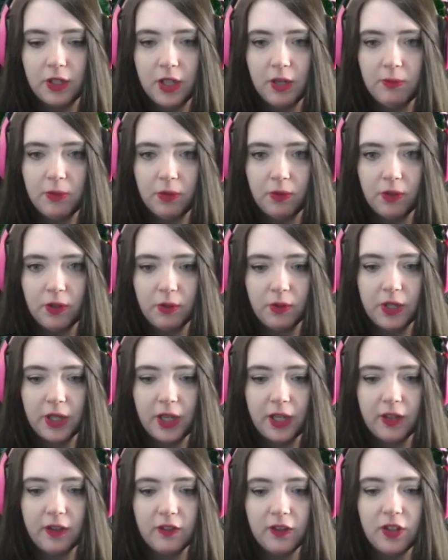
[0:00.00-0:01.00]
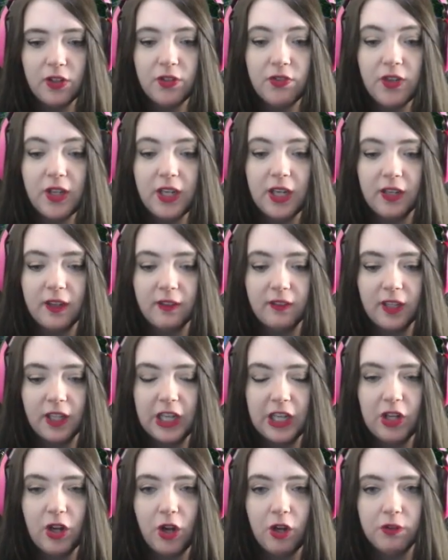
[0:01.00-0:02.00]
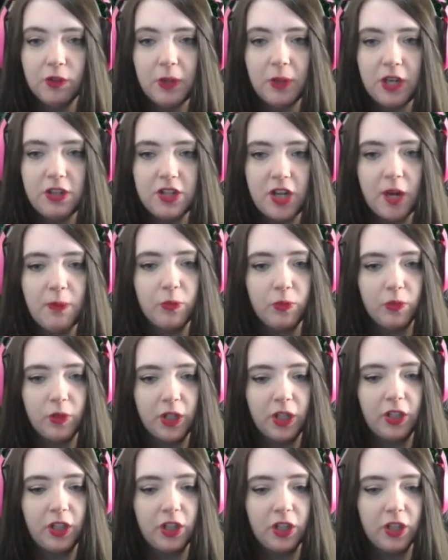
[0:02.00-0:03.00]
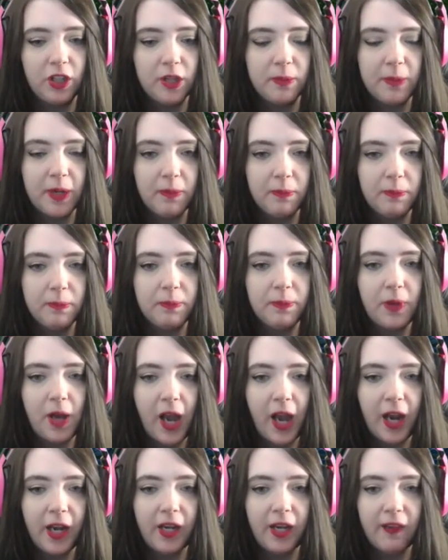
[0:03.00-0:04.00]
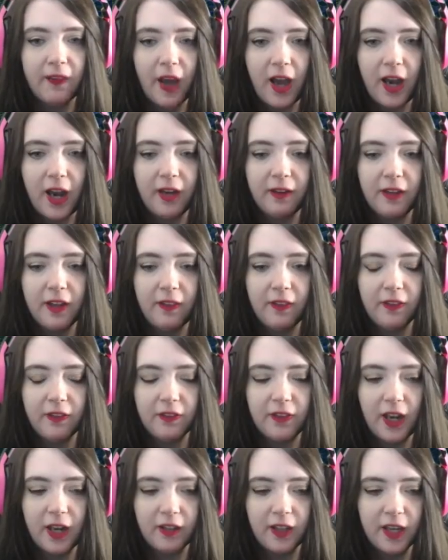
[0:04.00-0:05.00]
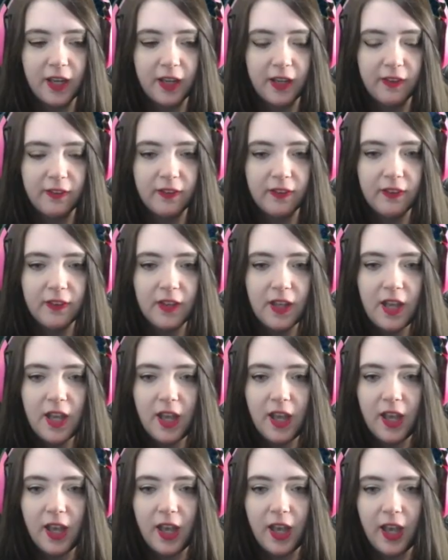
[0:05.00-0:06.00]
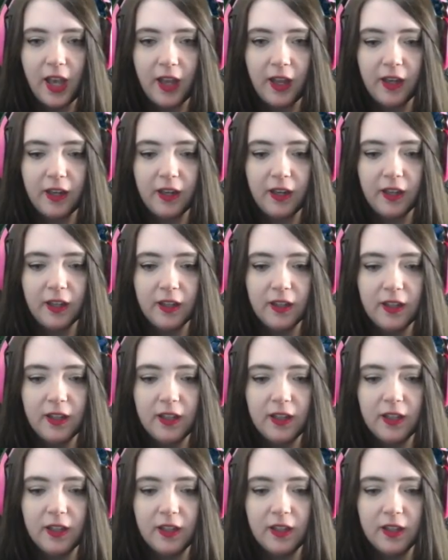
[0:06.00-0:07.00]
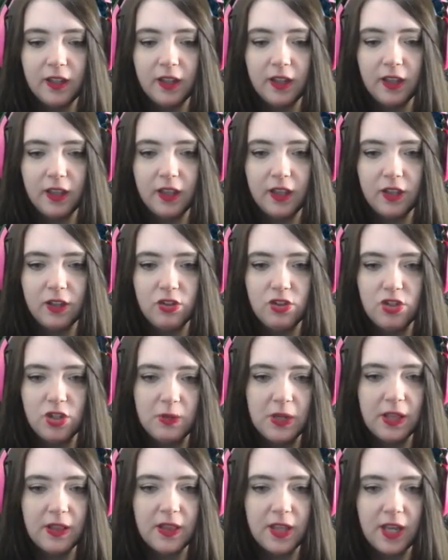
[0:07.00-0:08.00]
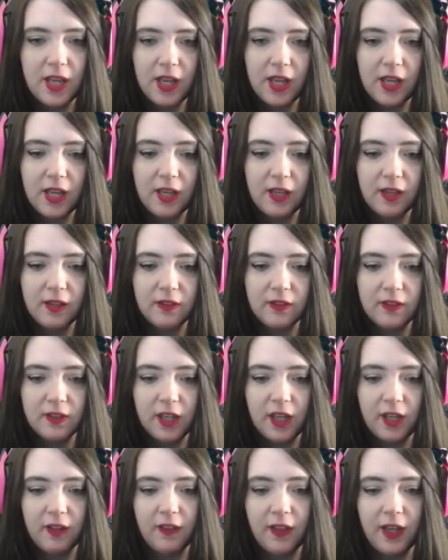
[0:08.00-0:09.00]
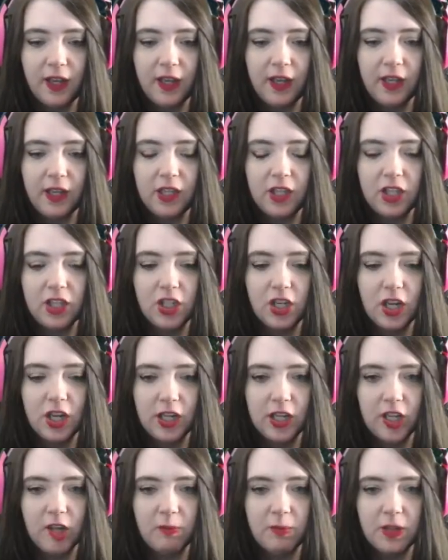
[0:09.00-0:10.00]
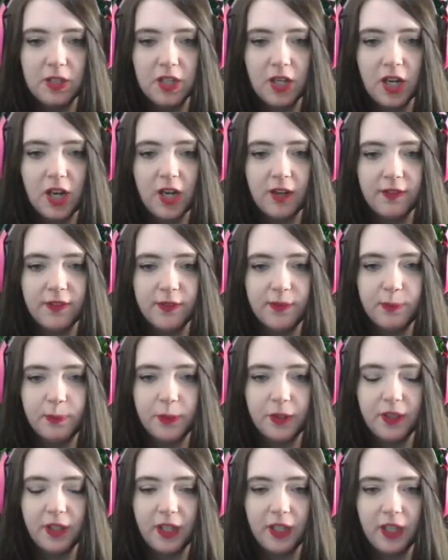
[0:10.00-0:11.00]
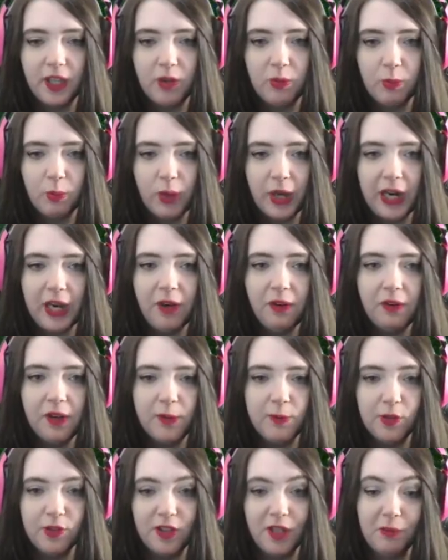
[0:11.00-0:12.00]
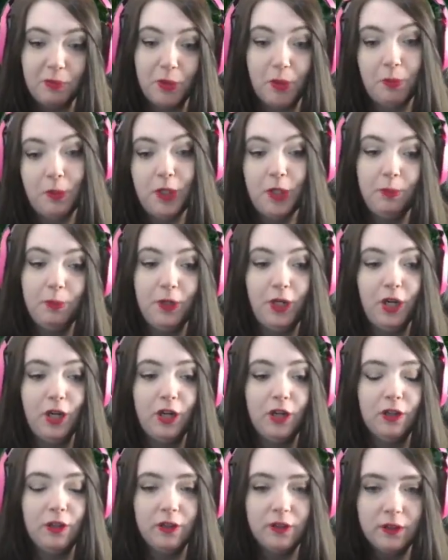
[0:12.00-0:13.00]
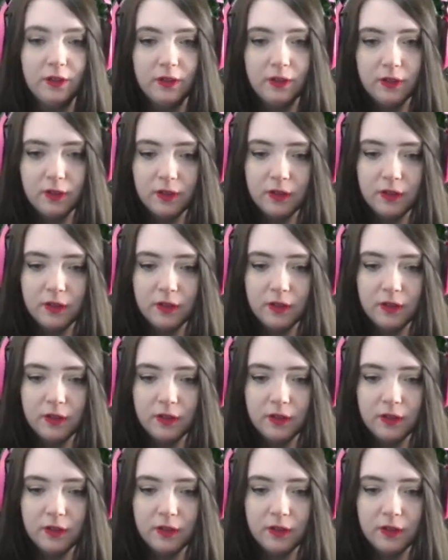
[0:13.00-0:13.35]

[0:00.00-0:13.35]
Right now I'm doing okay. See, it's funny because like in Overwatch, I'm really good about hiding in the hide in the sidelines, and doing things and like not getting picked off. But like in WoW, I'm just like burp burp burp.